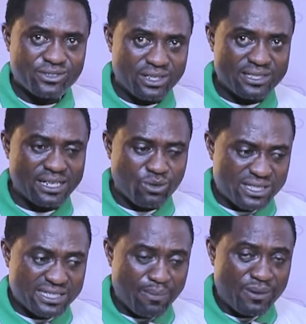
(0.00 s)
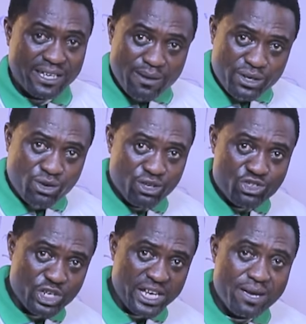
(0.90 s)
You understand? What is applicable in
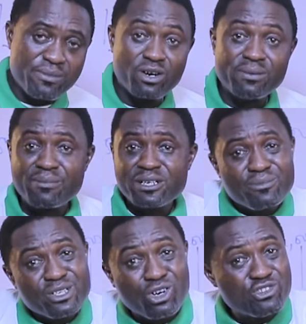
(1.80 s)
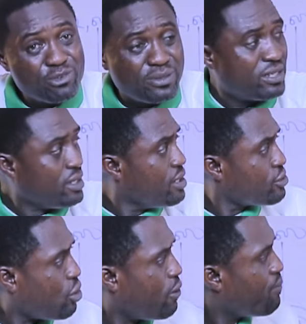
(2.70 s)
country A may not be applicable in country B.
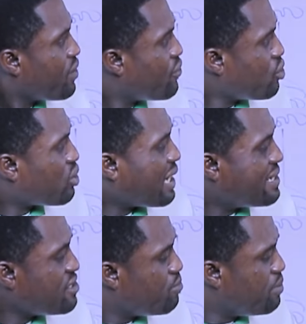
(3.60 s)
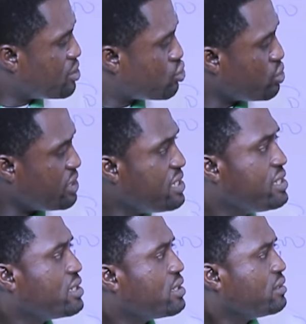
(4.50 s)
So if you look at this B to
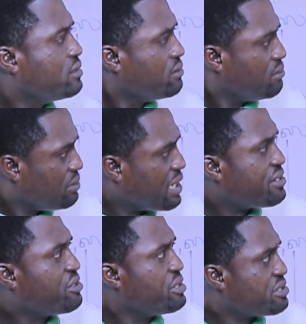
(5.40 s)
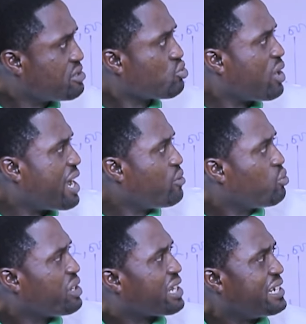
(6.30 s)
E, there are the reasons why
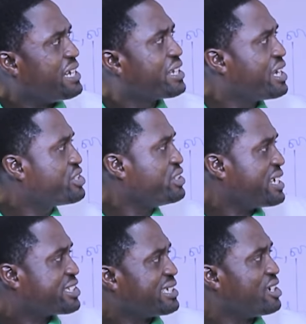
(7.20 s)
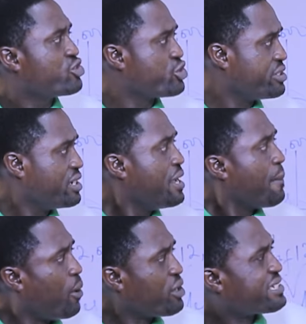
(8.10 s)
we can engage in external trade.
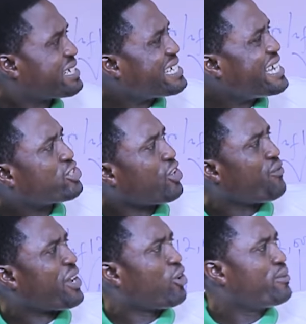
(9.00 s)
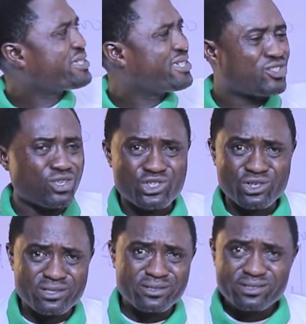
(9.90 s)
But creation of economic
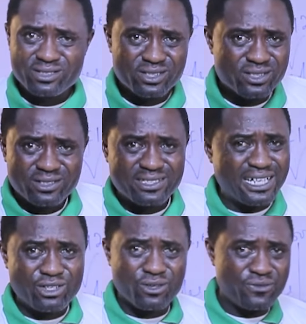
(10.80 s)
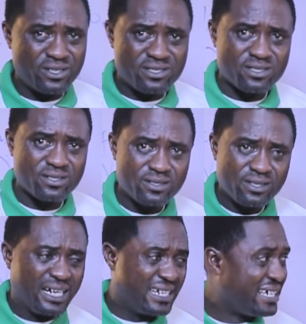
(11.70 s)
distortion is out of it.
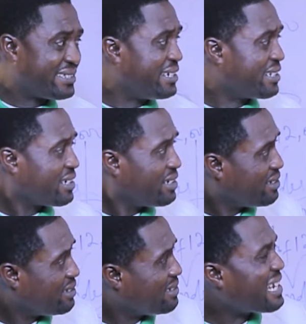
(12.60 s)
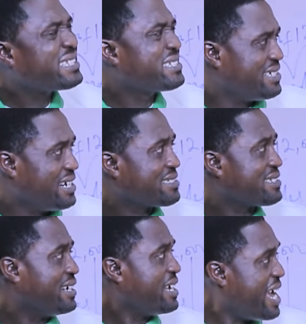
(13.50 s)
And I think that is the answer.